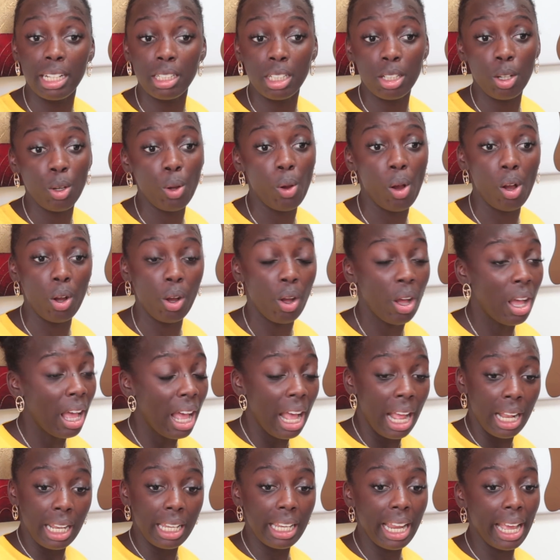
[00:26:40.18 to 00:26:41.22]
and, uh, and uh,
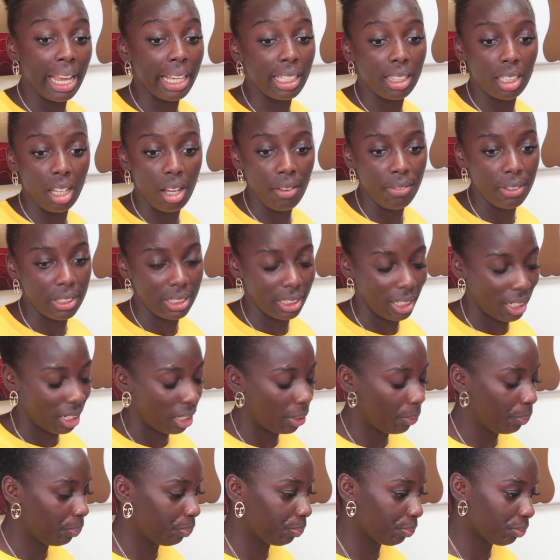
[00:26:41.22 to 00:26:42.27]
like the other
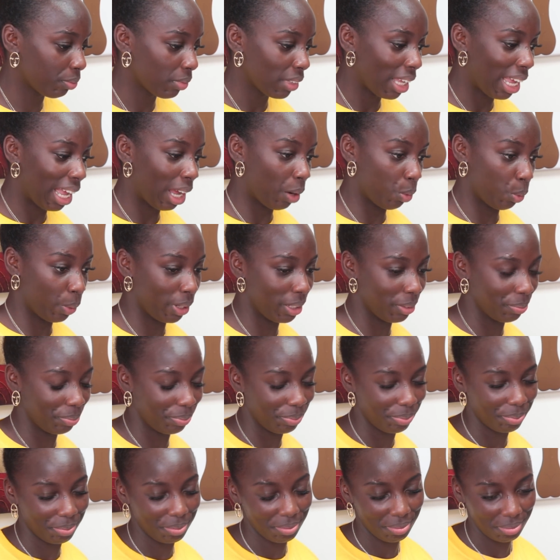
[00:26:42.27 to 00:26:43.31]
day, I went.
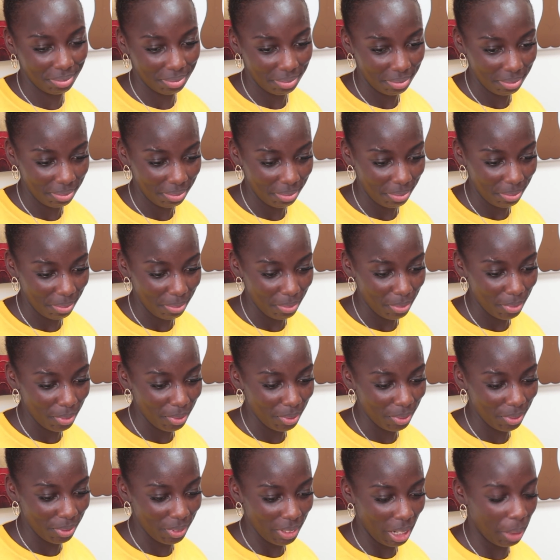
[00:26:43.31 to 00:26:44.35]

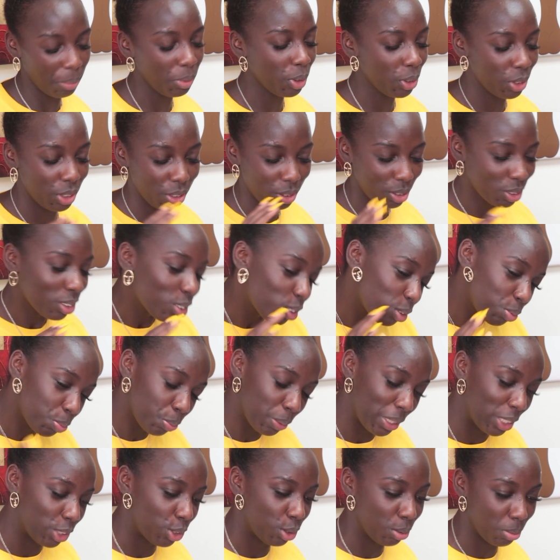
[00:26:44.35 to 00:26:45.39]
I'm not gonna
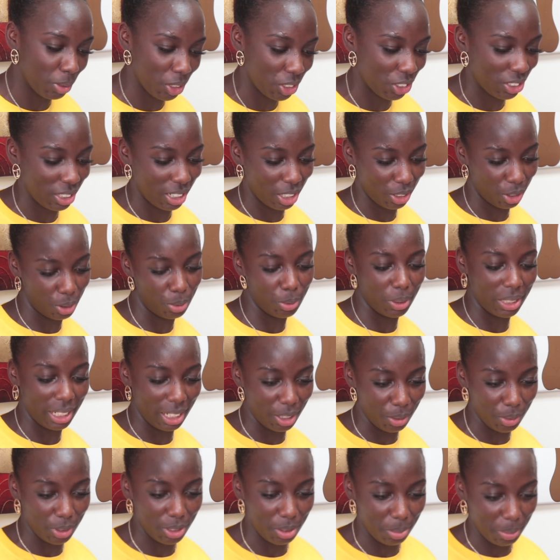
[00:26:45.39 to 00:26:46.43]
speak too much because I don't want
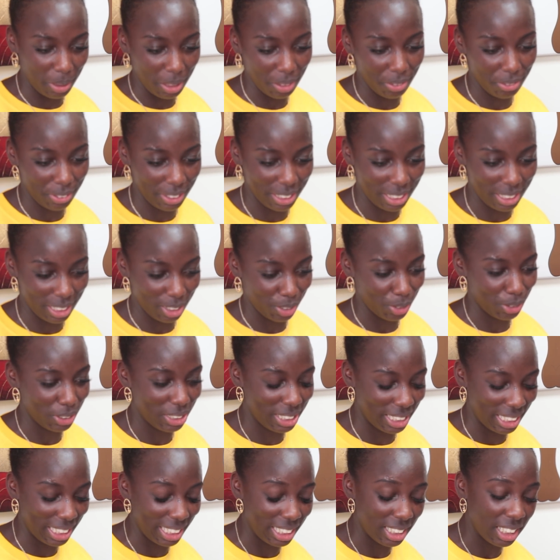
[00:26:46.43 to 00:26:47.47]
anyone to be offended or
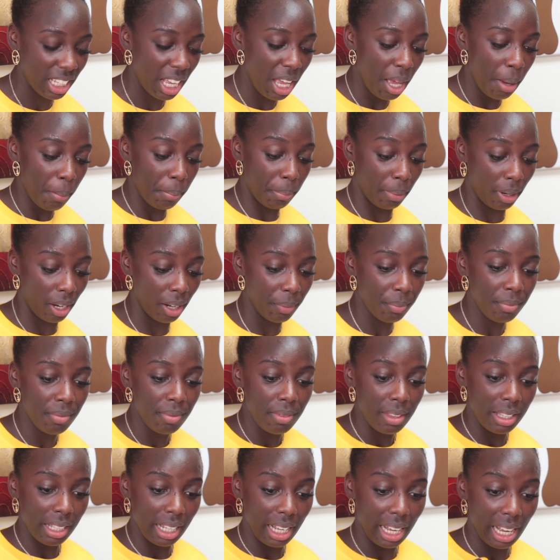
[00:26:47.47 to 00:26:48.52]
see this. But
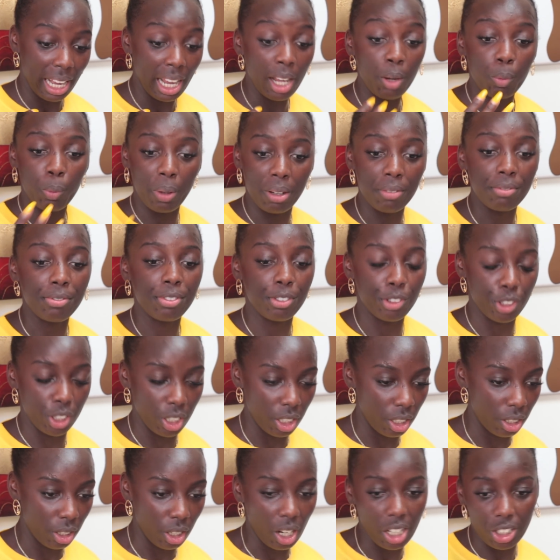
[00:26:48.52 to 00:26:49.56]
I went for a
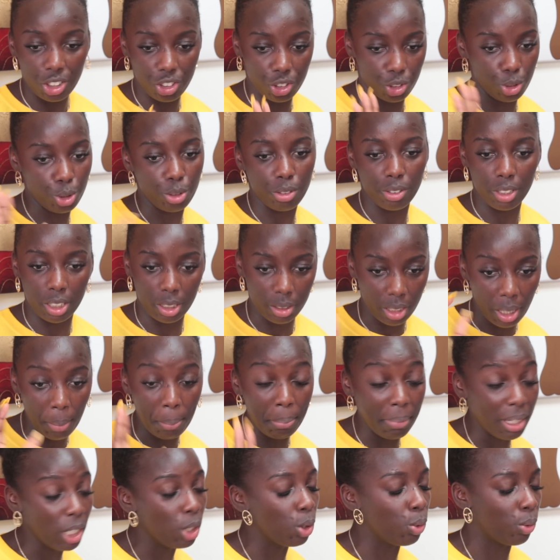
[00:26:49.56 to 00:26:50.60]
lunch or a, a
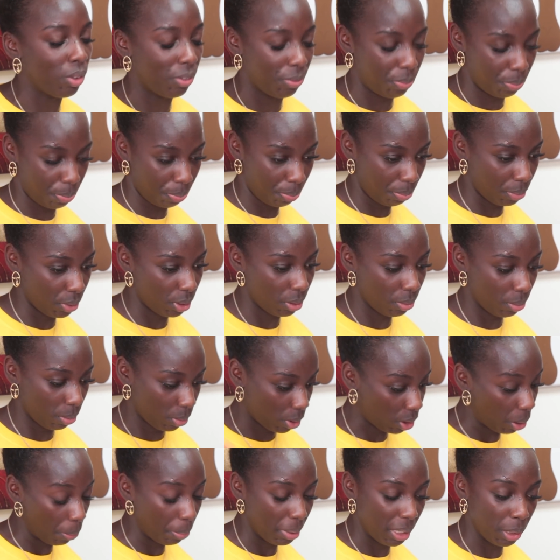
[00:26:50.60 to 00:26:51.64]
meal with
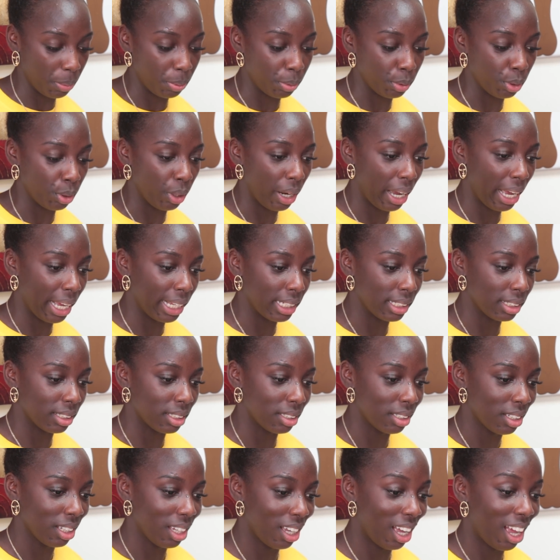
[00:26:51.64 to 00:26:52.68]
some people and mm-hmm.
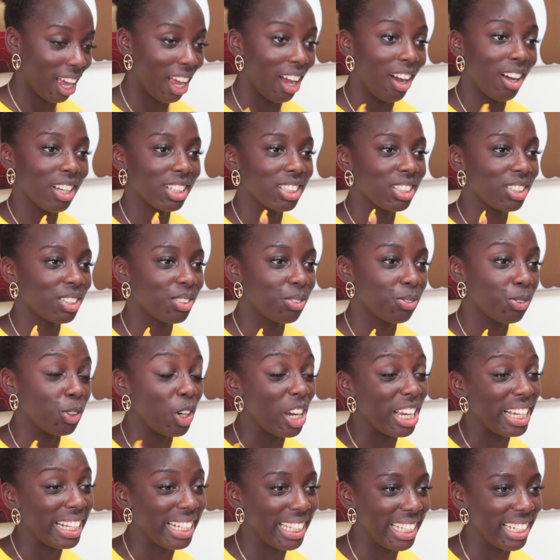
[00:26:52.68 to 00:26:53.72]
I asked
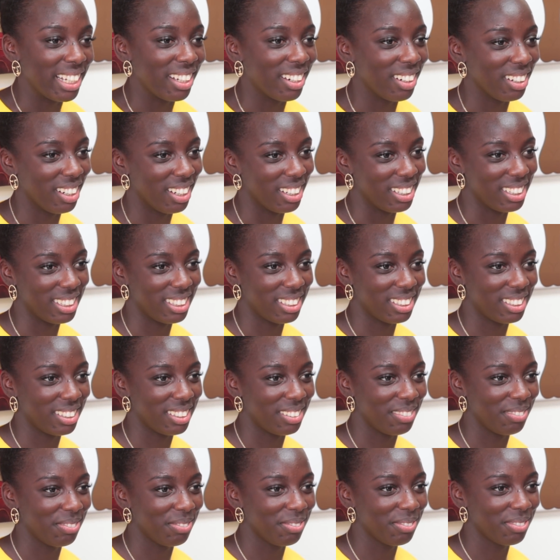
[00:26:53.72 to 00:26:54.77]
for a clean glass,
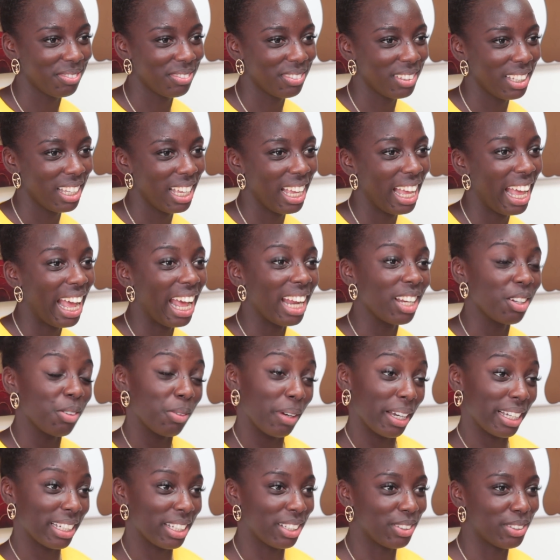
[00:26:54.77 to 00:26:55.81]
and a
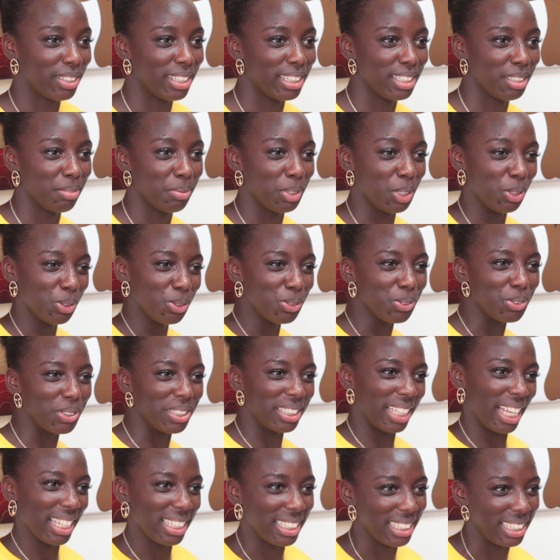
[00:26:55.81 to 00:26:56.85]
white girl said to me, "Ooh,
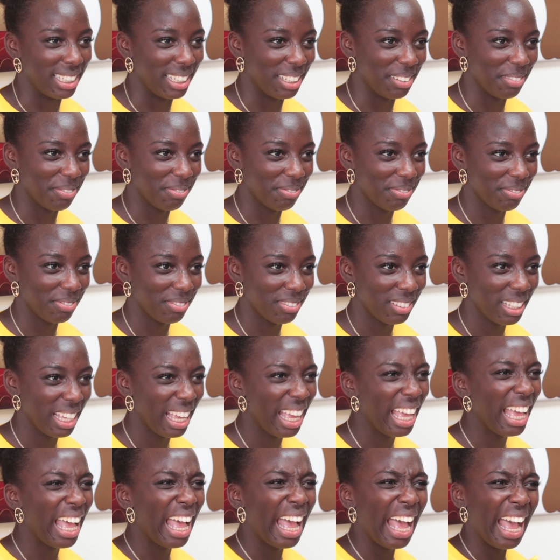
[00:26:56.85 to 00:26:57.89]
sassy."
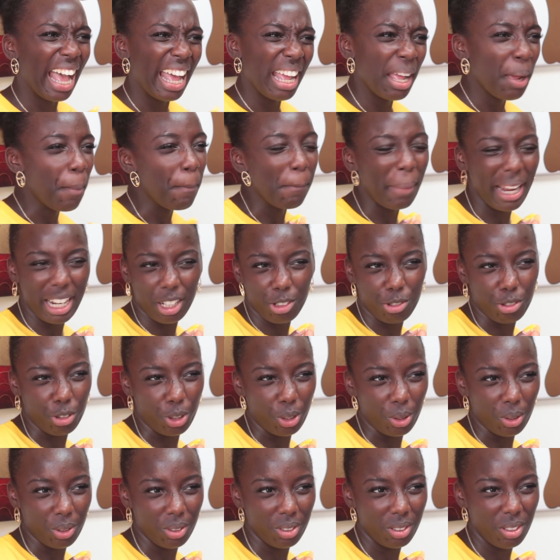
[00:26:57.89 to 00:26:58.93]
micro.
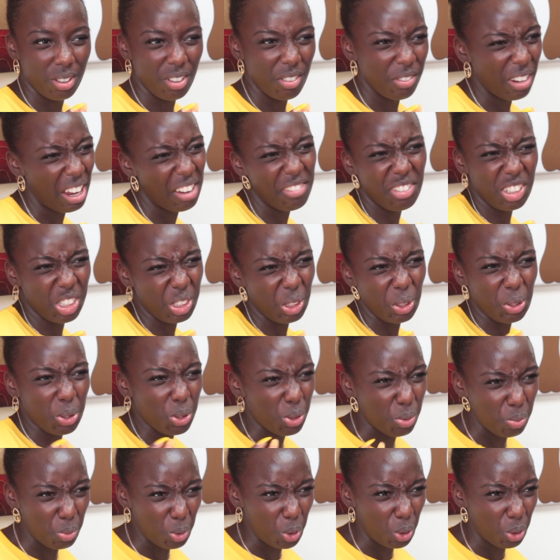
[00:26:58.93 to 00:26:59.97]
But ever so
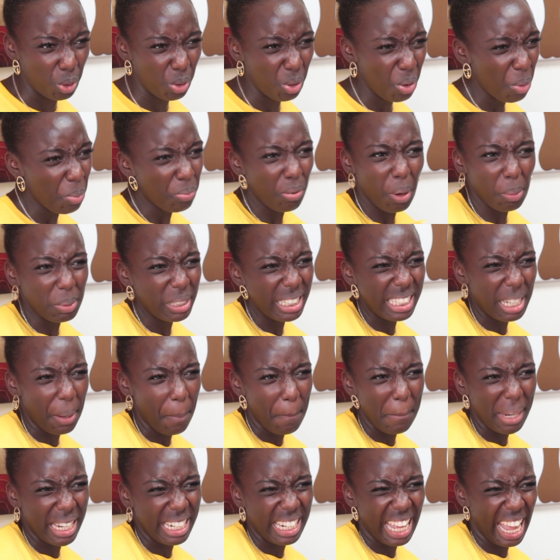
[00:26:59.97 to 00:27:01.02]
small, probably
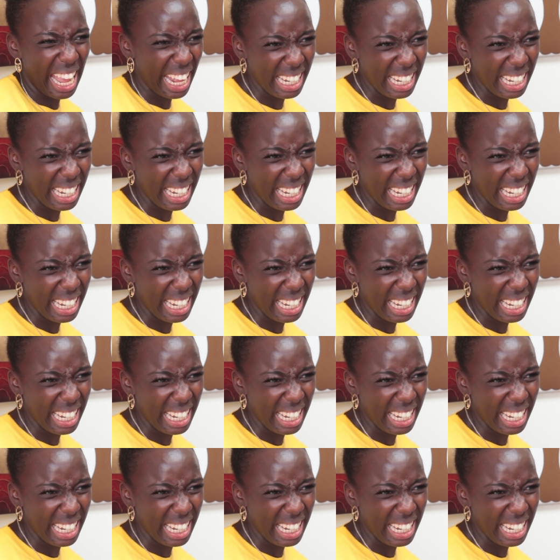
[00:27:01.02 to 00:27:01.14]
didn't mean